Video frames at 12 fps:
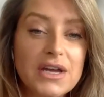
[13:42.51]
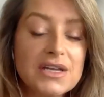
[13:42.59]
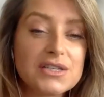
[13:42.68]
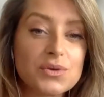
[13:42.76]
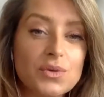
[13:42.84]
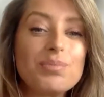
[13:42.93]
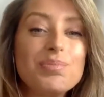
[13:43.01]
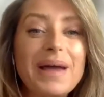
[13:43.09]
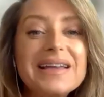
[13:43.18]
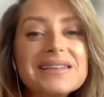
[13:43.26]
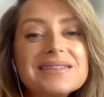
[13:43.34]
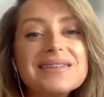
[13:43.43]
So on a
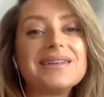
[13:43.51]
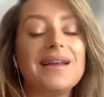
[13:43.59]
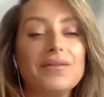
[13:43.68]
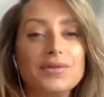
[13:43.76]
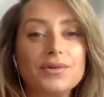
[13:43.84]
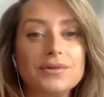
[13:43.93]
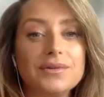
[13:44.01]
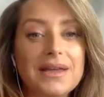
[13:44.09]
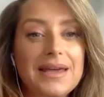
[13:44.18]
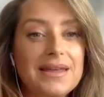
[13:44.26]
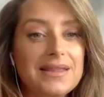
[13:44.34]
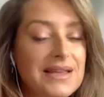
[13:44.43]
basic level,
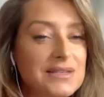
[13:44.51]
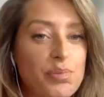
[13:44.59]
there's